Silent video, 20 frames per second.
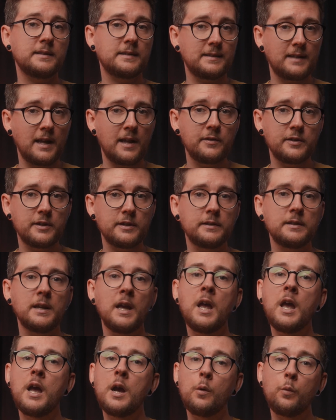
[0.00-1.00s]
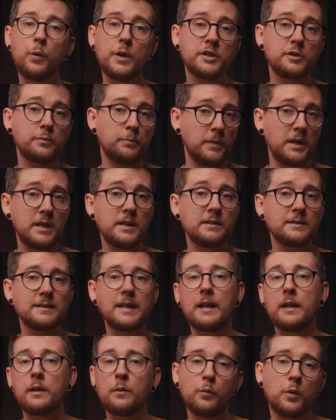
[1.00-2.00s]
standard, which means
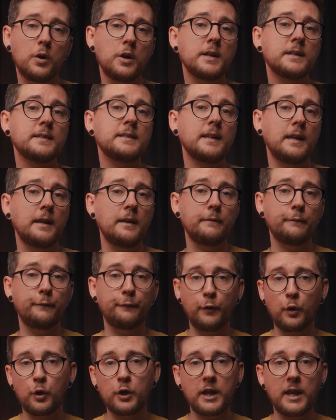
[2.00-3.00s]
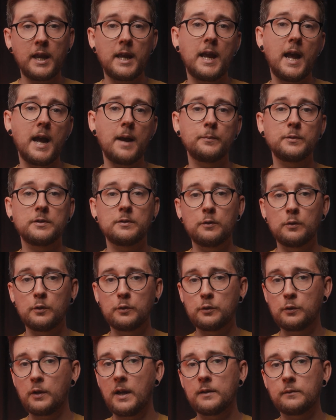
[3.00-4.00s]
that it works in 4K up to
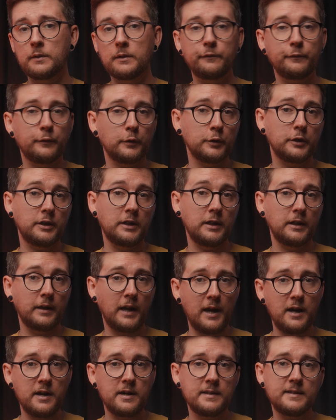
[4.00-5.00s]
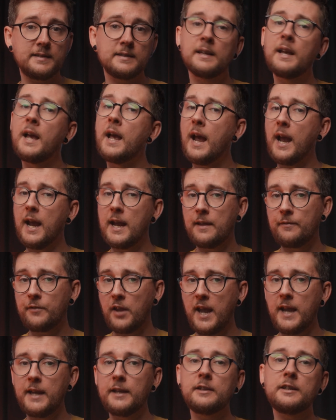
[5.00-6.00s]
240Hz and
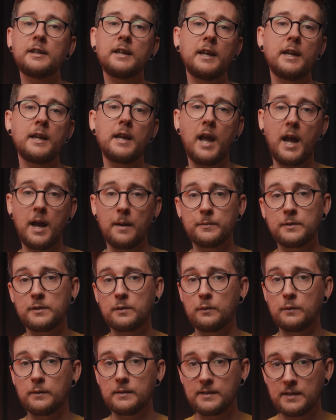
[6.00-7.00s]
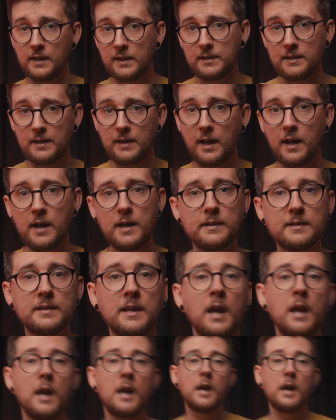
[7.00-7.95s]
8K up to 60Hz,